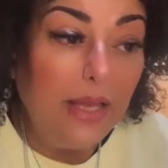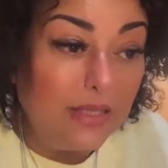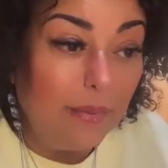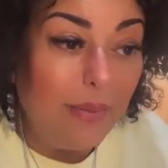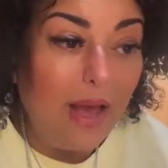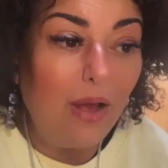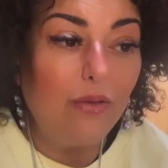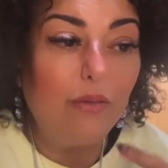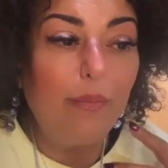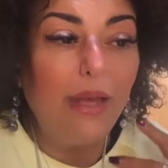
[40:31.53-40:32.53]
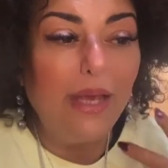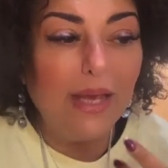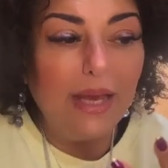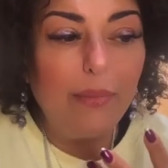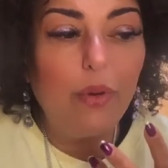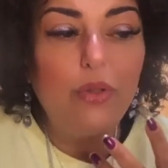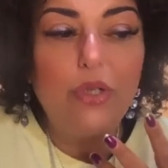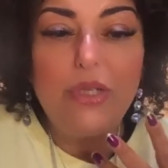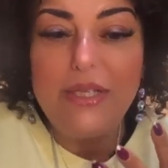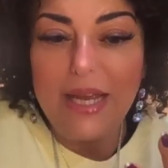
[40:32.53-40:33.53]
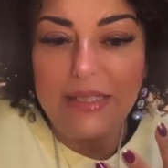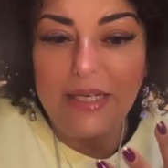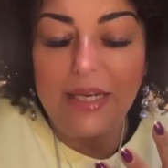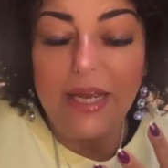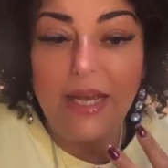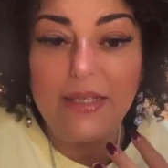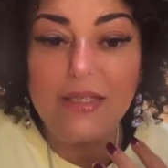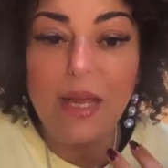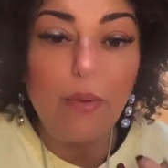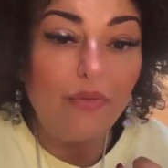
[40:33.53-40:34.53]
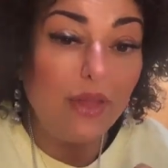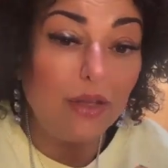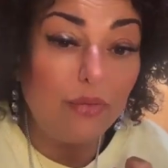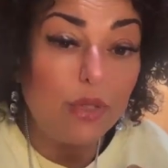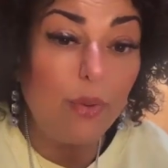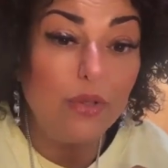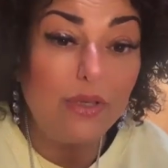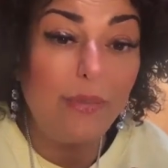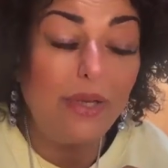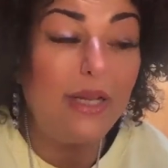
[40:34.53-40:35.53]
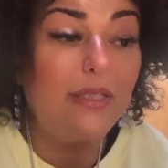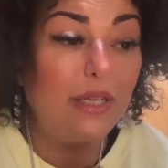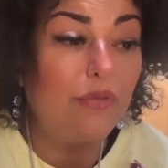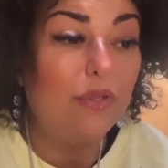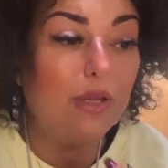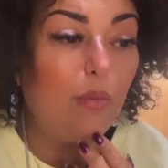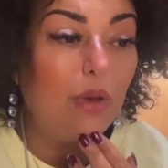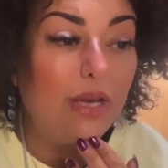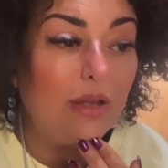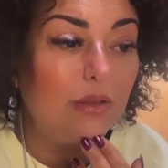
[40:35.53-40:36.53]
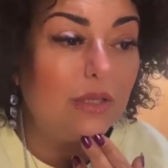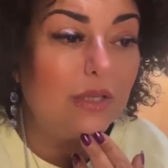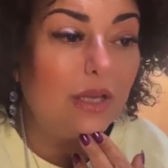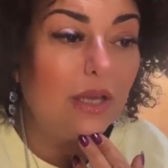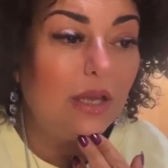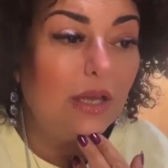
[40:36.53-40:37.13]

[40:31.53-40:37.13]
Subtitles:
it's about being able to dedicate some of that responsibility for someone else,